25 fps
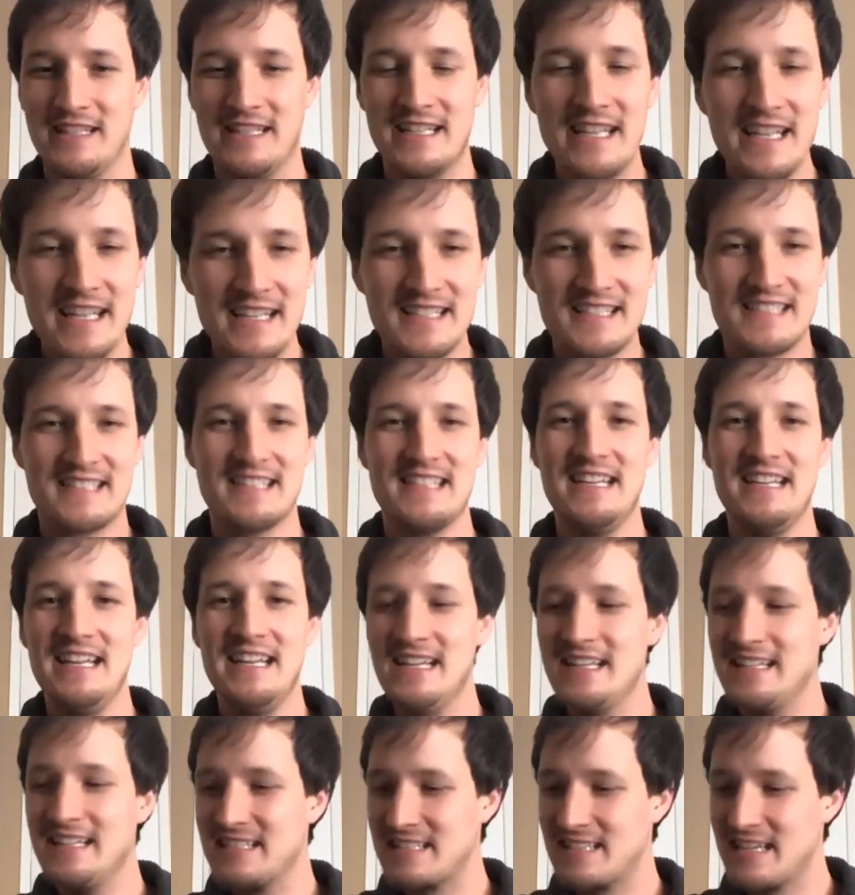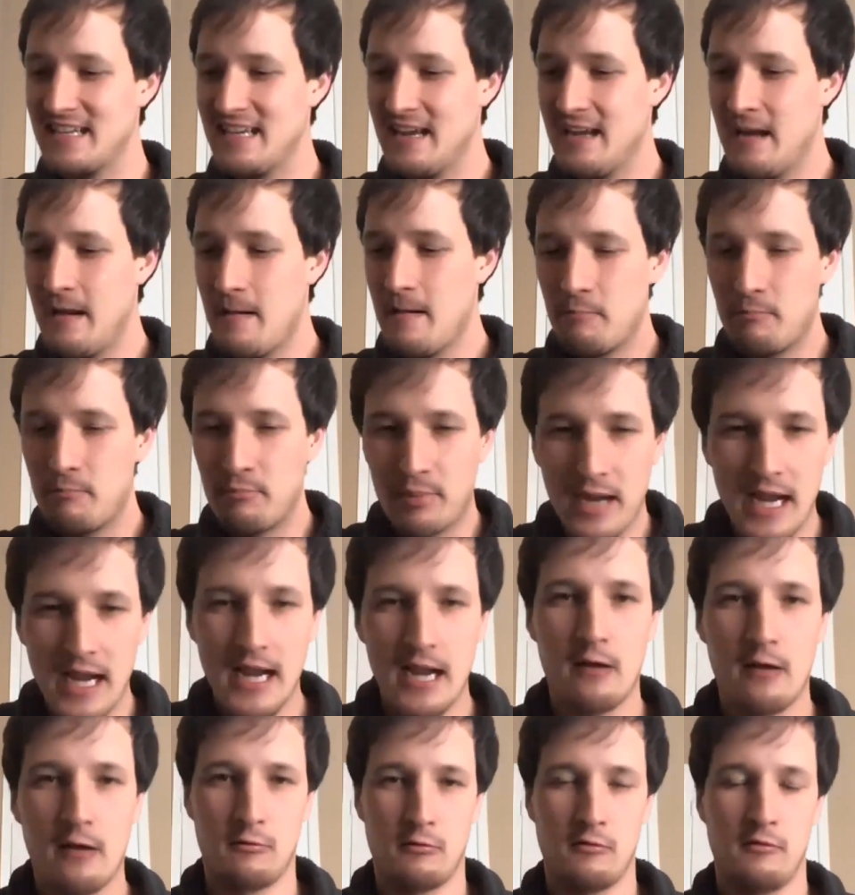This is
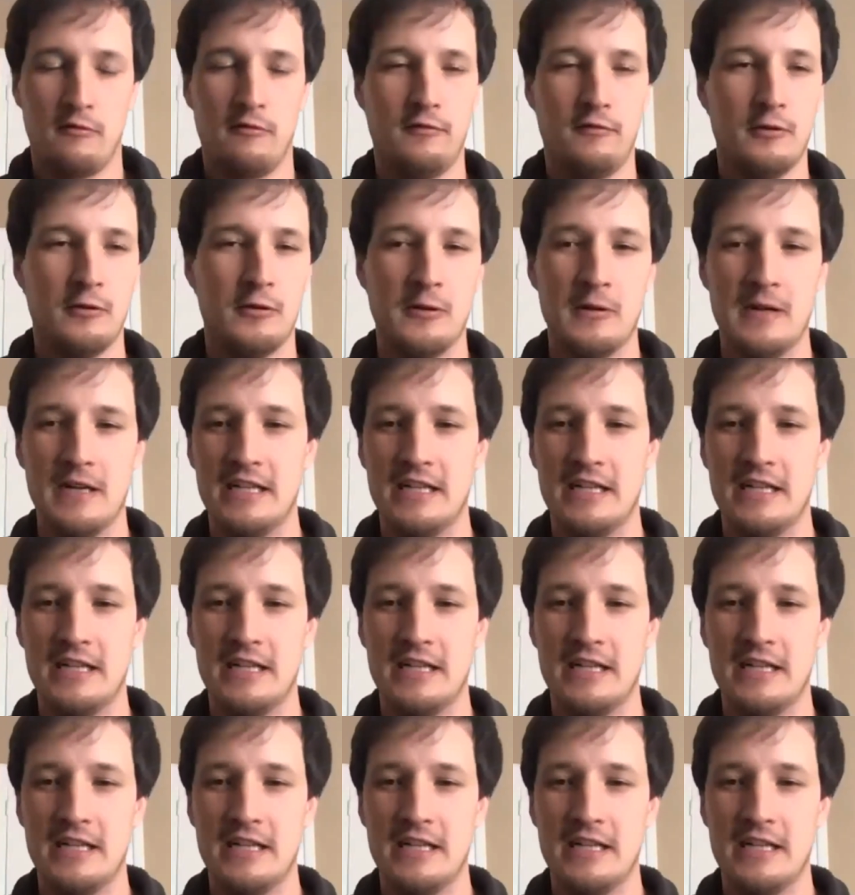powerful.